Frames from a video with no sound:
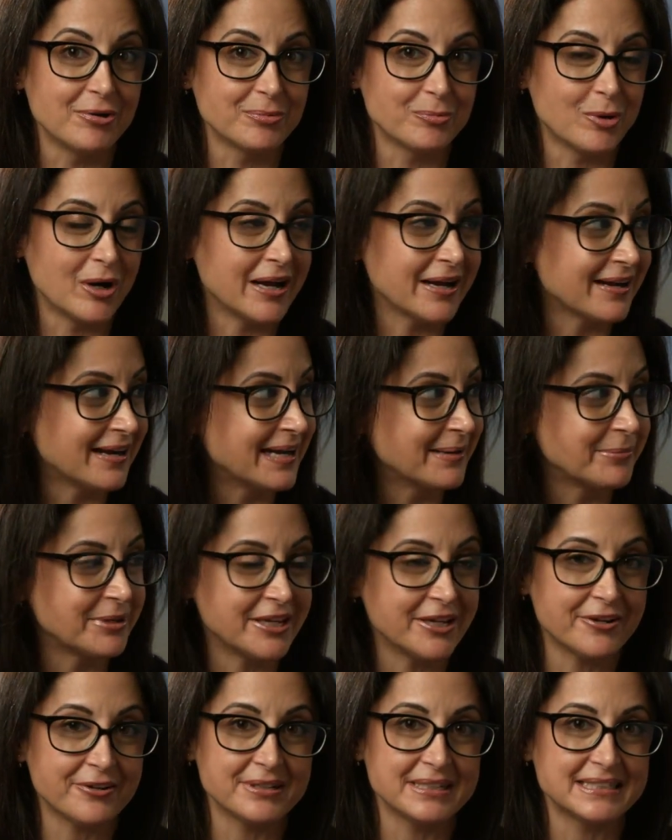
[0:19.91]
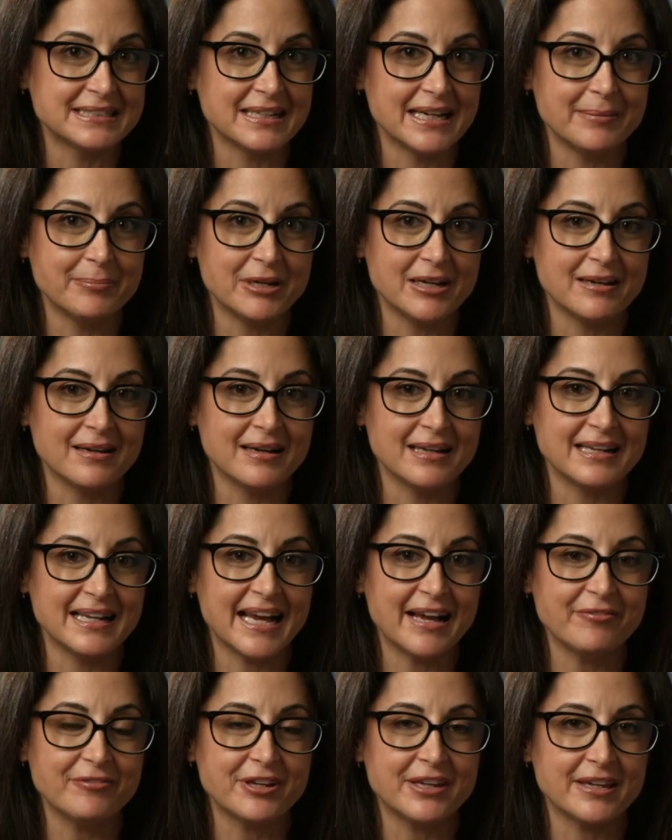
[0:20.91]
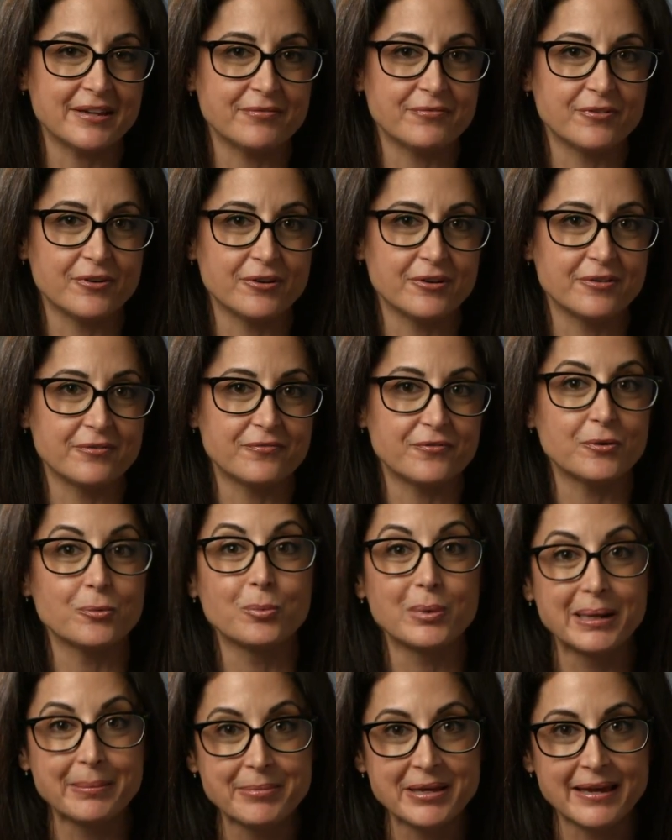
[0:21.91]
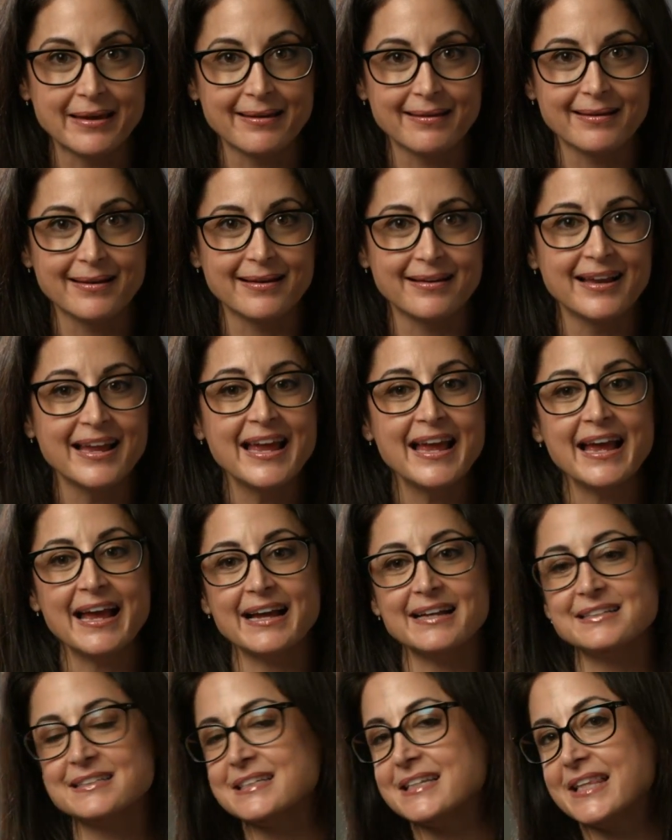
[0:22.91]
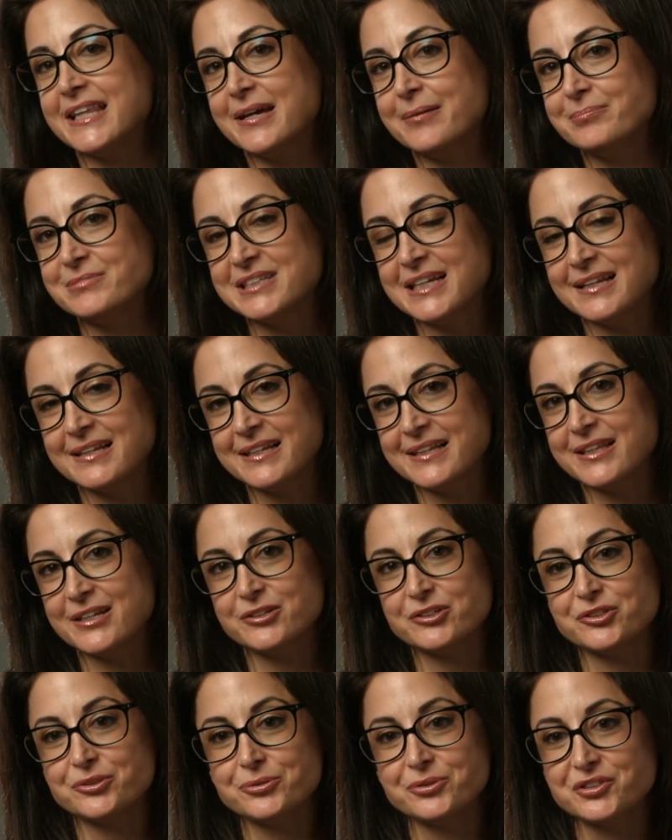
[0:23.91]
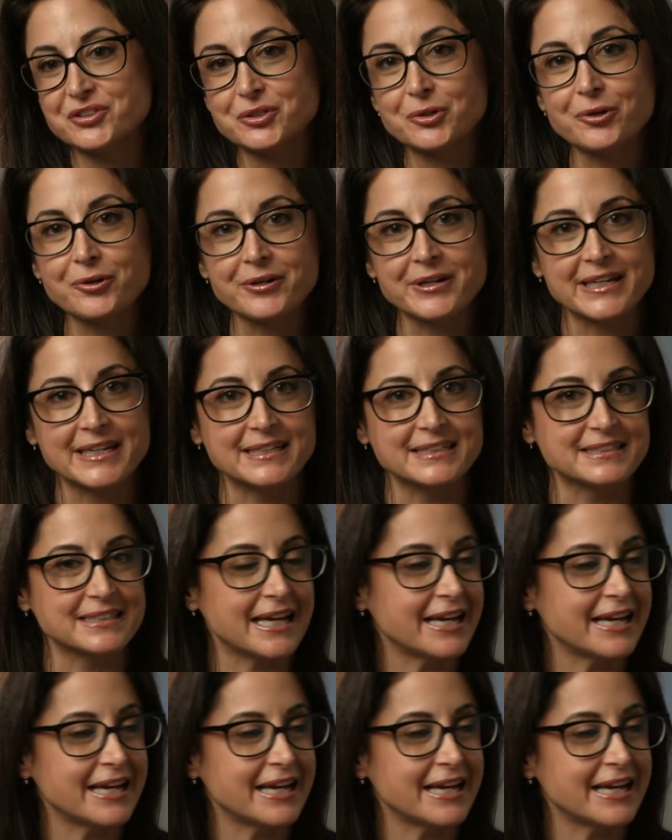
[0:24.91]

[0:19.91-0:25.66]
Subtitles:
and why I'm here is I'm an advocate for women and them telling their true stories.